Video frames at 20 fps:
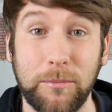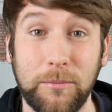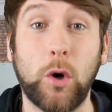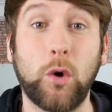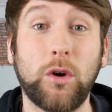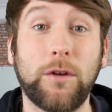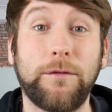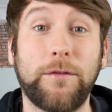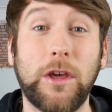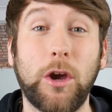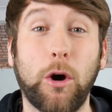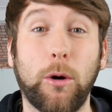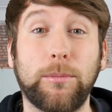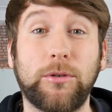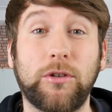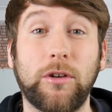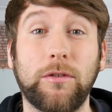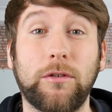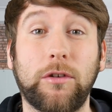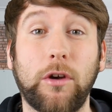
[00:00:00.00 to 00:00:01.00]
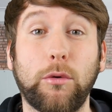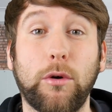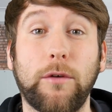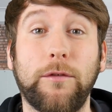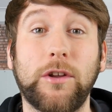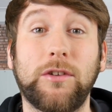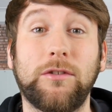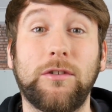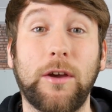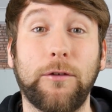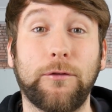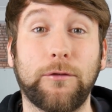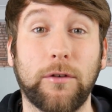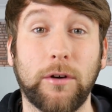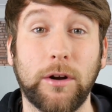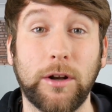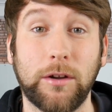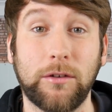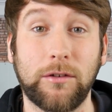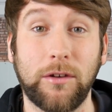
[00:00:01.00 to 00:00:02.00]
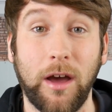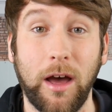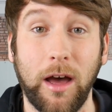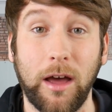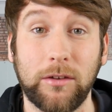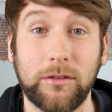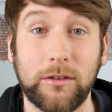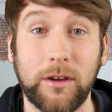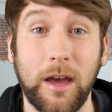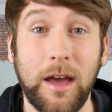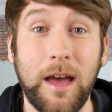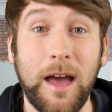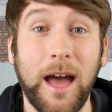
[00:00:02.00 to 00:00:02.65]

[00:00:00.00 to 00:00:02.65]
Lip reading: All of the options are of a different task,